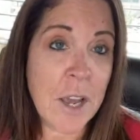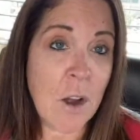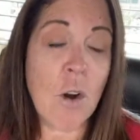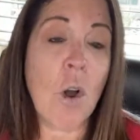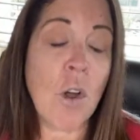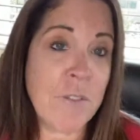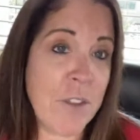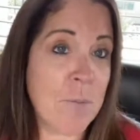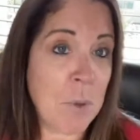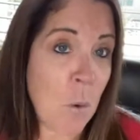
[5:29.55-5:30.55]
or all of
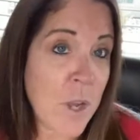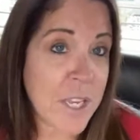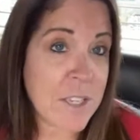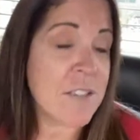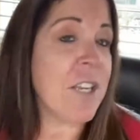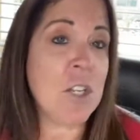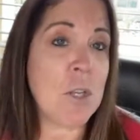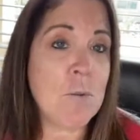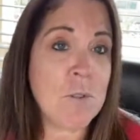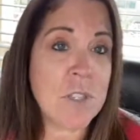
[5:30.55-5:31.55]
their employees can
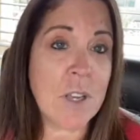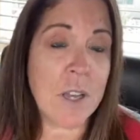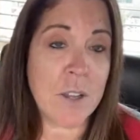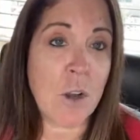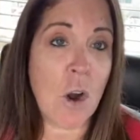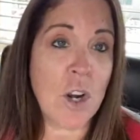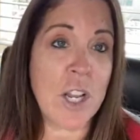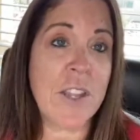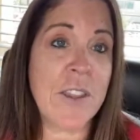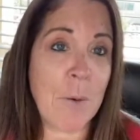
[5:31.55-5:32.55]
use the card,
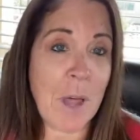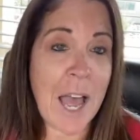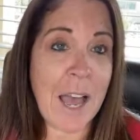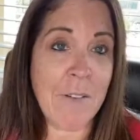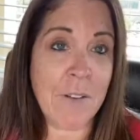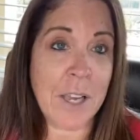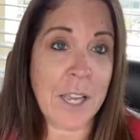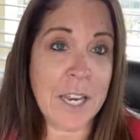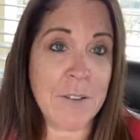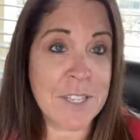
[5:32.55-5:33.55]
and then they will have
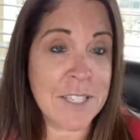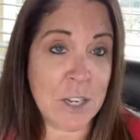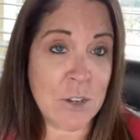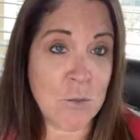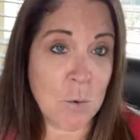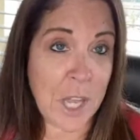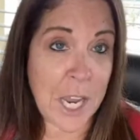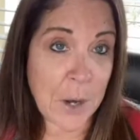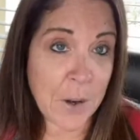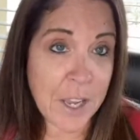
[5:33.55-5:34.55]
kind of a central
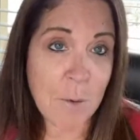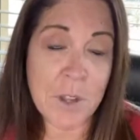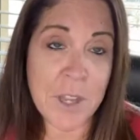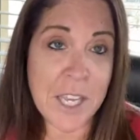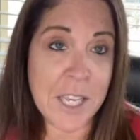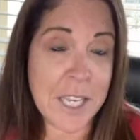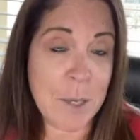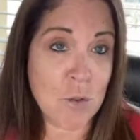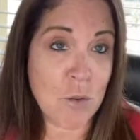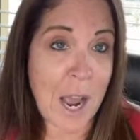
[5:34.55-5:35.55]
area where they can
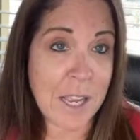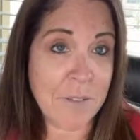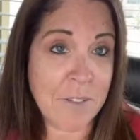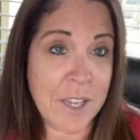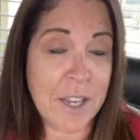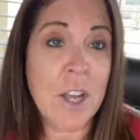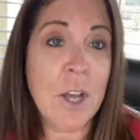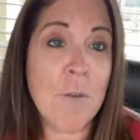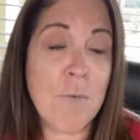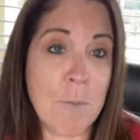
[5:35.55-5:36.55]
keep track of it
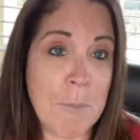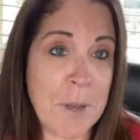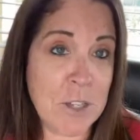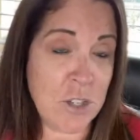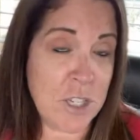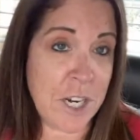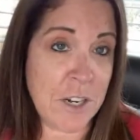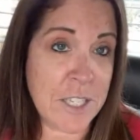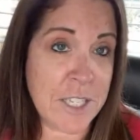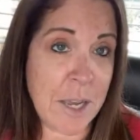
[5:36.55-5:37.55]
from a
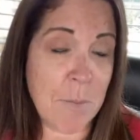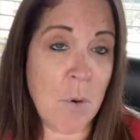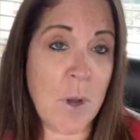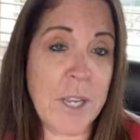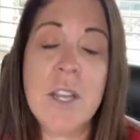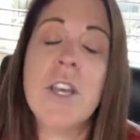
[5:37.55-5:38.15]
budgetary standpoint.